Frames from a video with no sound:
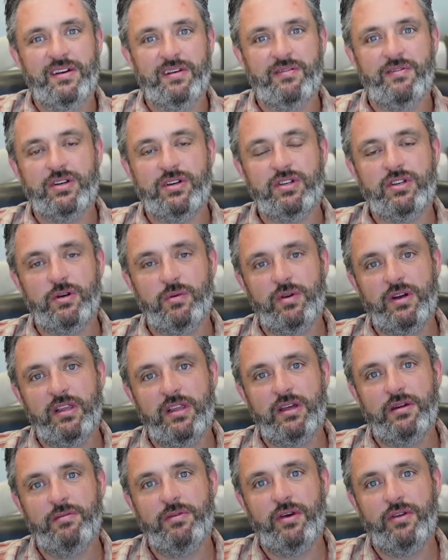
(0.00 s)
For sure, want to
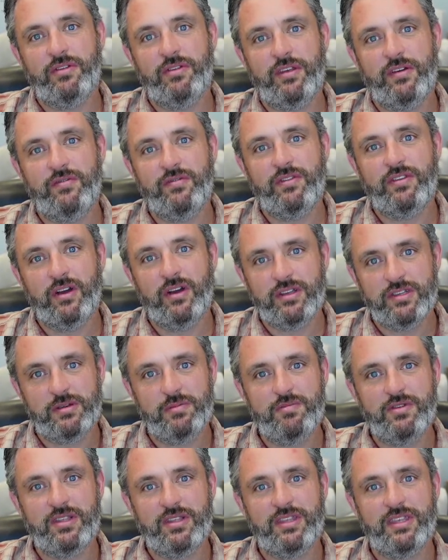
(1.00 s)
let them know that they've done some
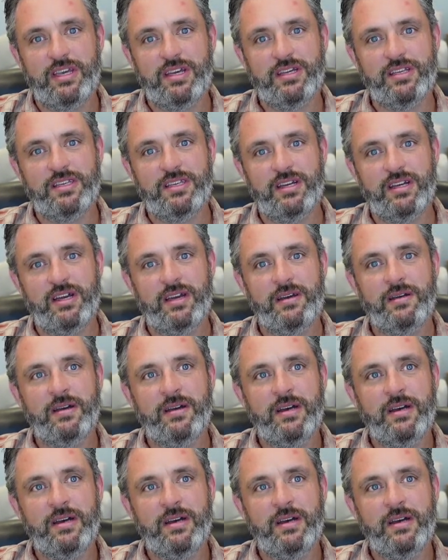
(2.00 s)
good things today.